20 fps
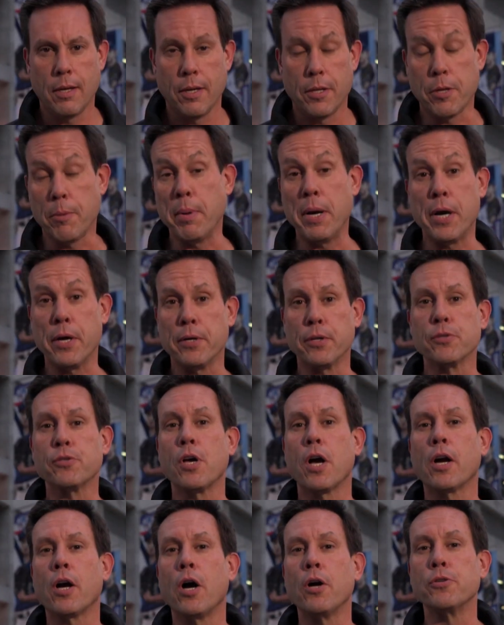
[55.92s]
The Mariners
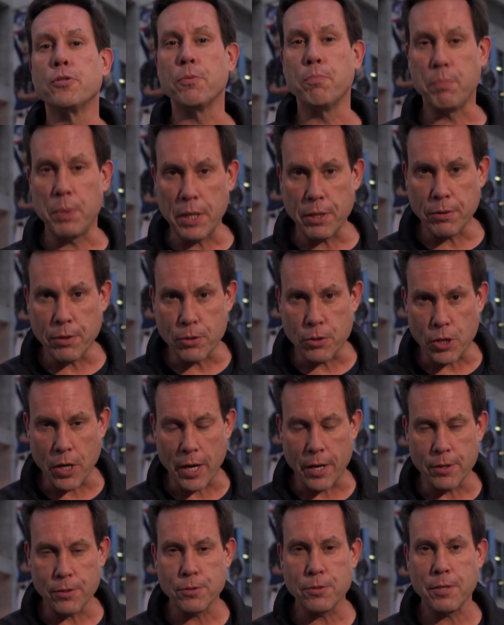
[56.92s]
hung on to beat the
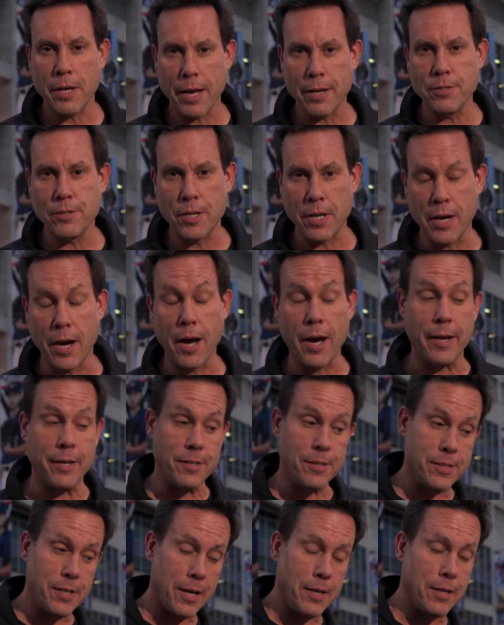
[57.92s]
Jays 10 to 9,
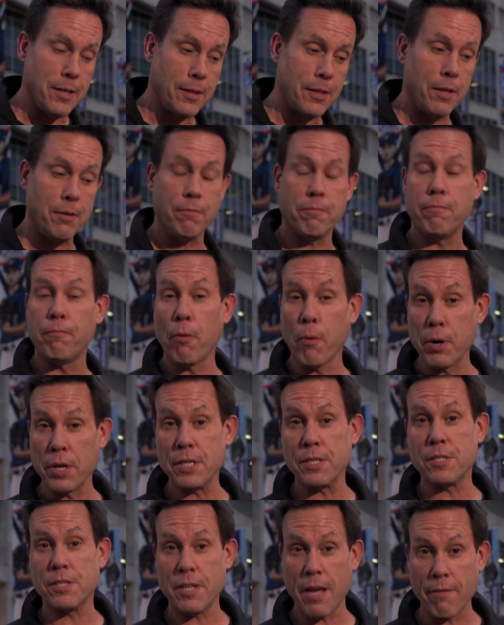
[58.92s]
sending the
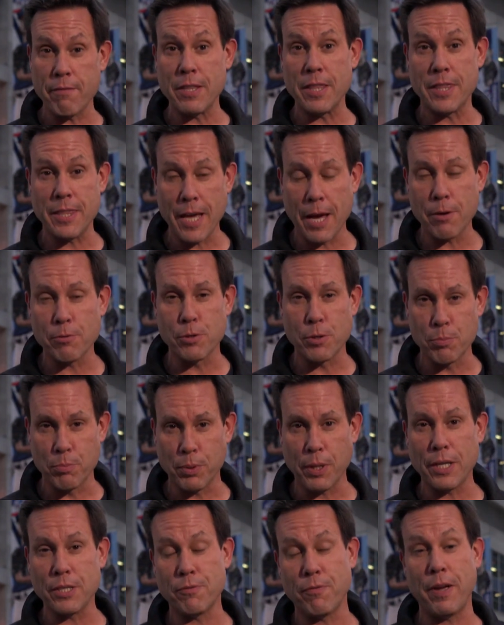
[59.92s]
47,000
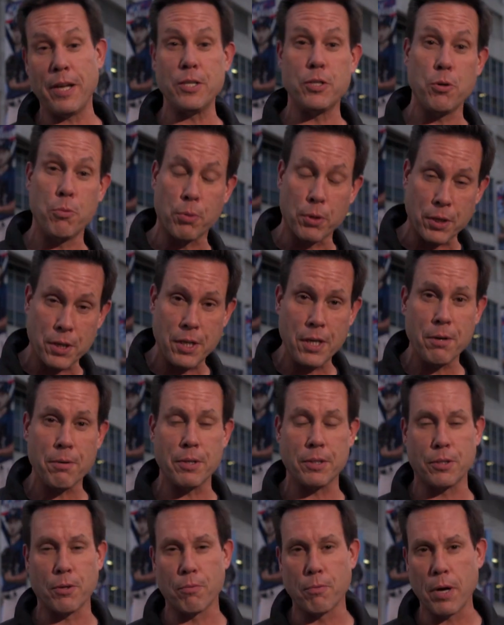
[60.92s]
plus fans who were here
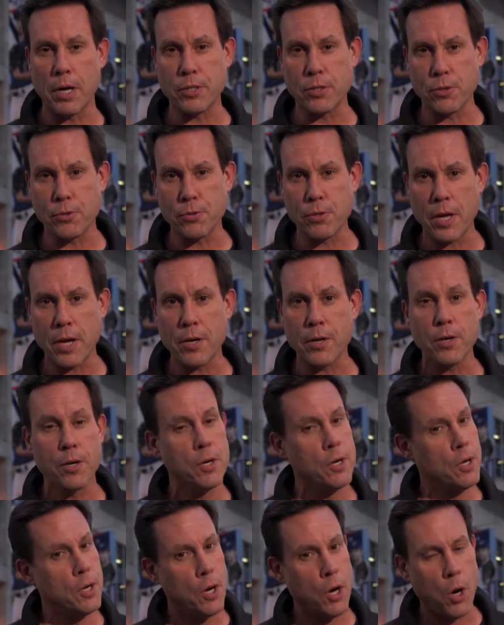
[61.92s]
at the Rogers Center
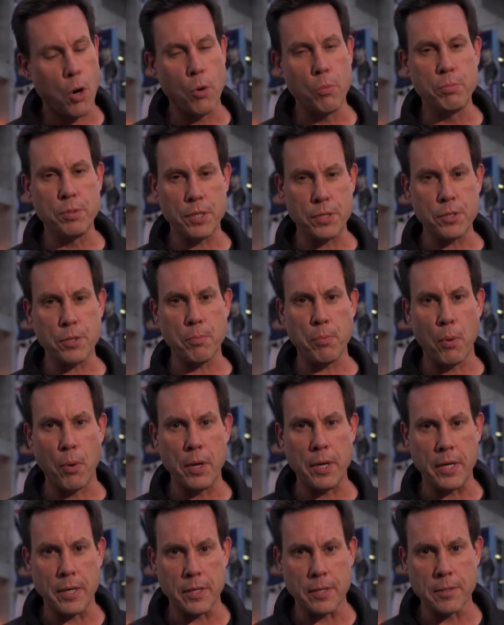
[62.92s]
home
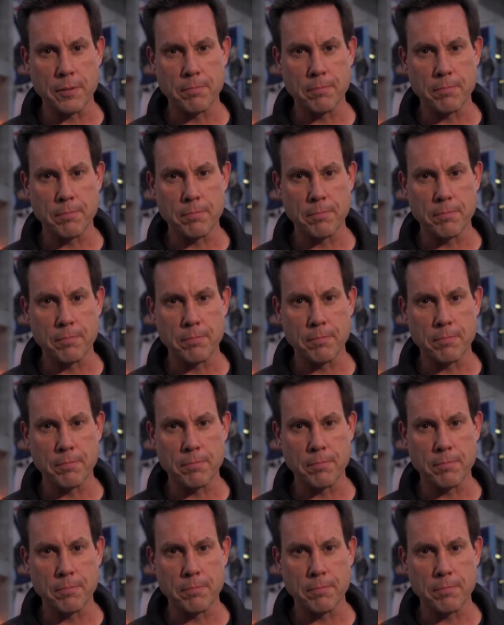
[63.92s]
disappointed.